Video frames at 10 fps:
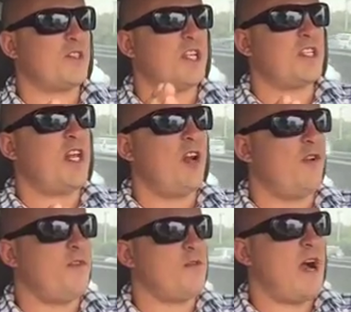Just get
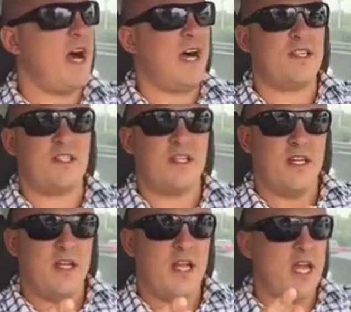off your ass
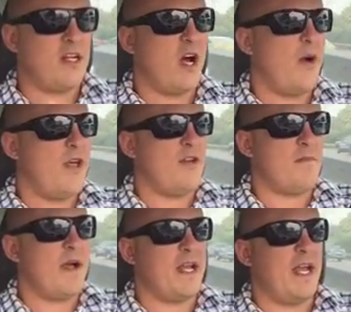and go out there and
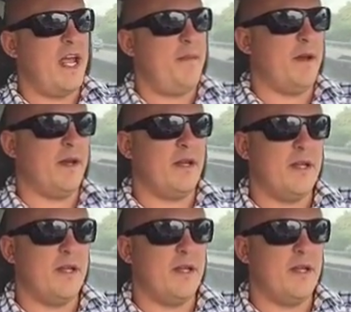make it happen.